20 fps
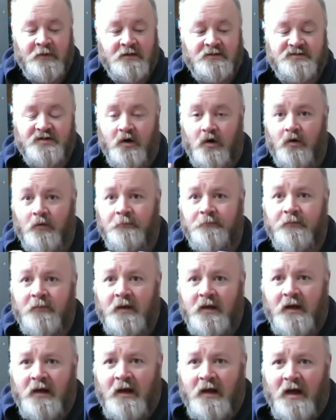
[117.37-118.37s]
So,
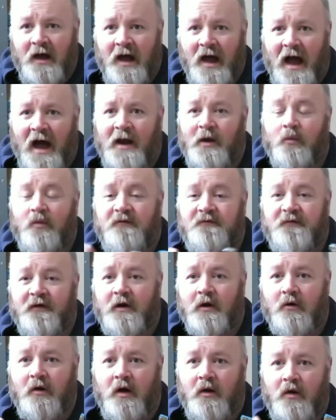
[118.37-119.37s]
how do we
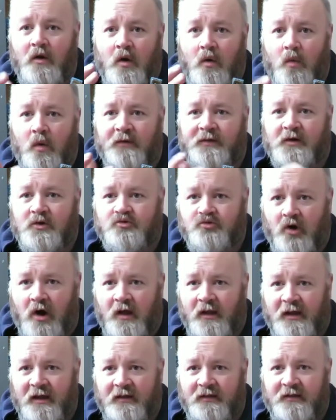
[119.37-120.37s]
figure out what the
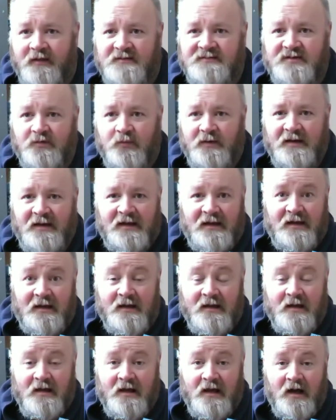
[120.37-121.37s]
draw length is that we
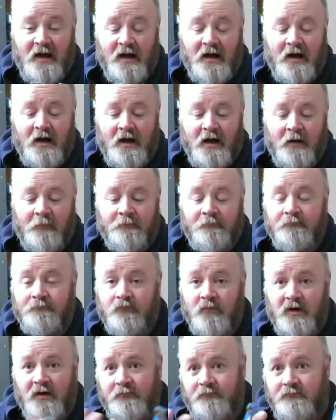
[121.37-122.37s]
need?
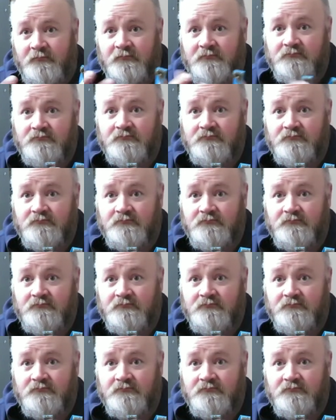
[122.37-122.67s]
Well,